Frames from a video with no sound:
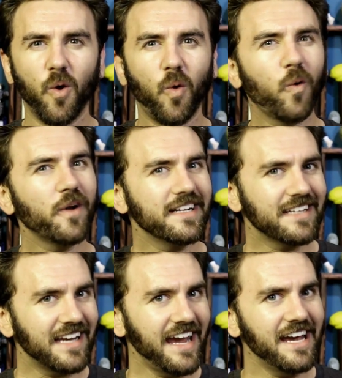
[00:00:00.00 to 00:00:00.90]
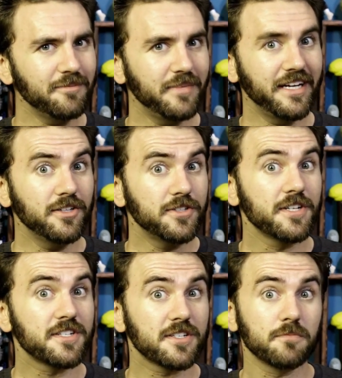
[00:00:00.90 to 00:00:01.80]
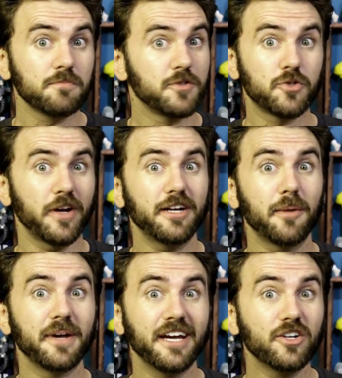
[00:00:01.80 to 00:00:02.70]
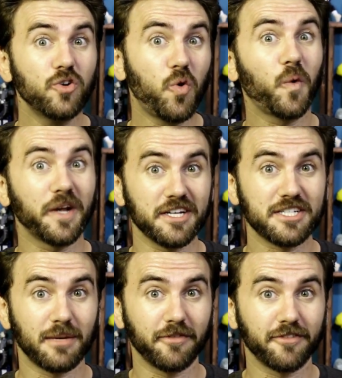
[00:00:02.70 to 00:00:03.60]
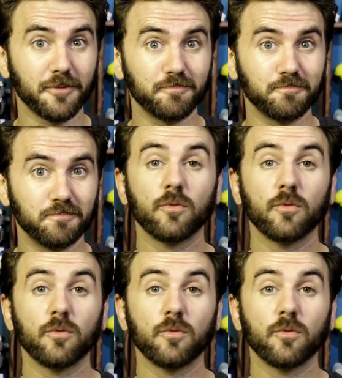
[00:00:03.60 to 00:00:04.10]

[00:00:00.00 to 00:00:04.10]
or it can mean just straight up ignoring some of them